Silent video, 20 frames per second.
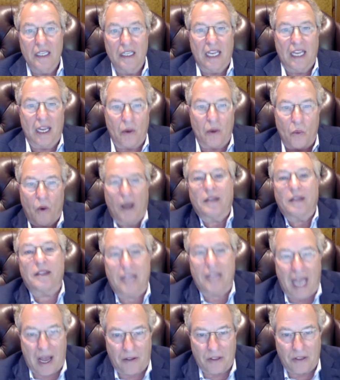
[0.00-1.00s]
It went
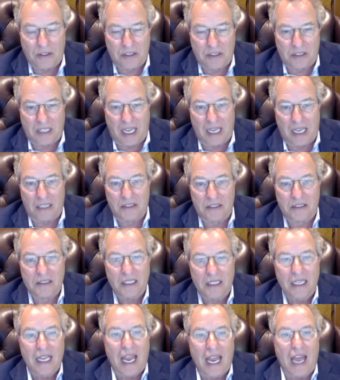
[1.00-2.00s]
down the stairs,
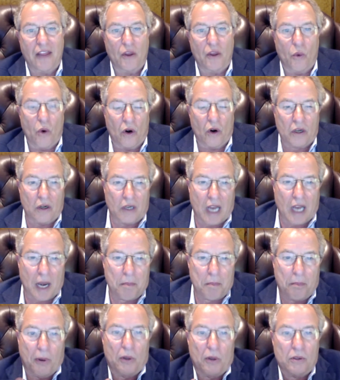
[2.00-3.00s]
and the worker
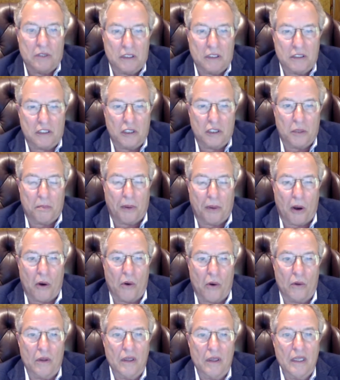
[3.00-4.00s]
got pulled into the
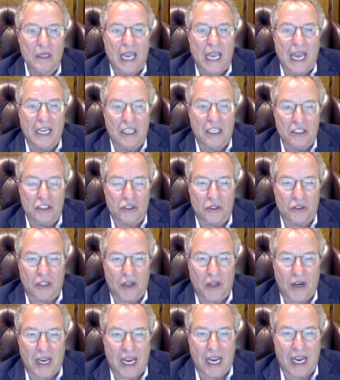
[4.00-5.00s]
pole and injured
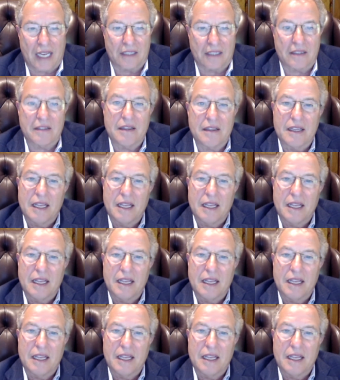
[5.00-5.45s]
their hand.